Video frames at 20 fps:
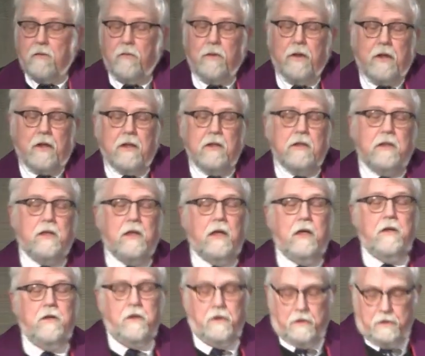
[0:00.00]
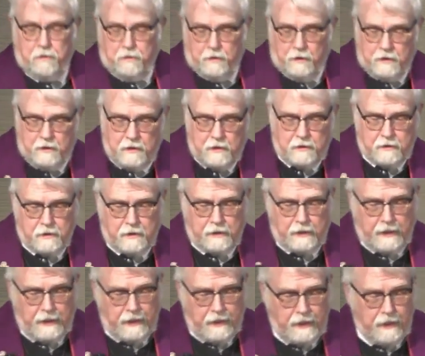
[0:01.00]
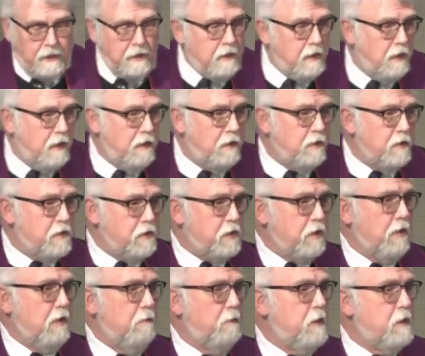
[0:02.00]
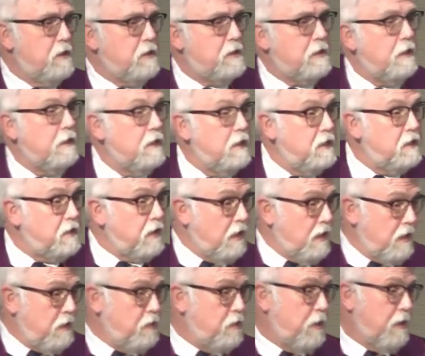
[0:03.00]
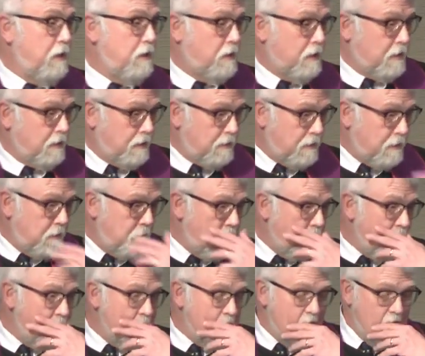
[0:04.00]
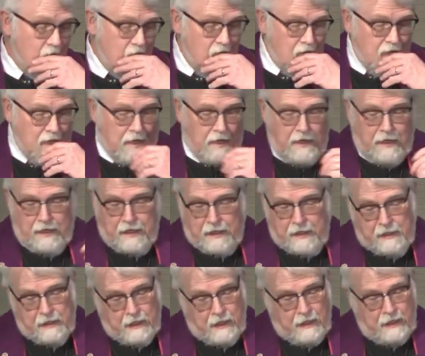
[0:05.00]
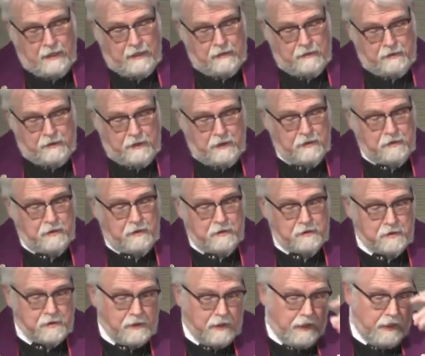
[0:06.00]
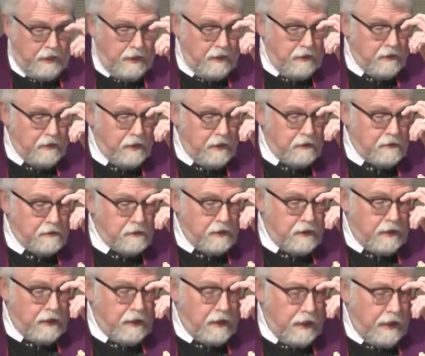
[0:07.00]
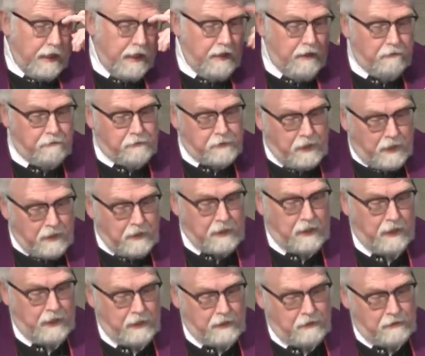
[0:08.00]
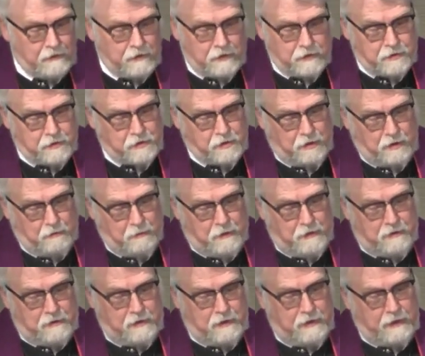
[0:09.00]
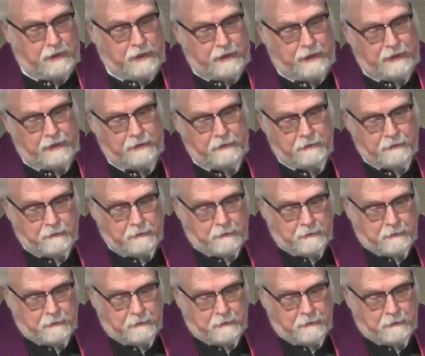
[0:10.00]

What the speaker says: We continue today in the sermon series on Jesus. And I need to say that I have dedicated this sermon today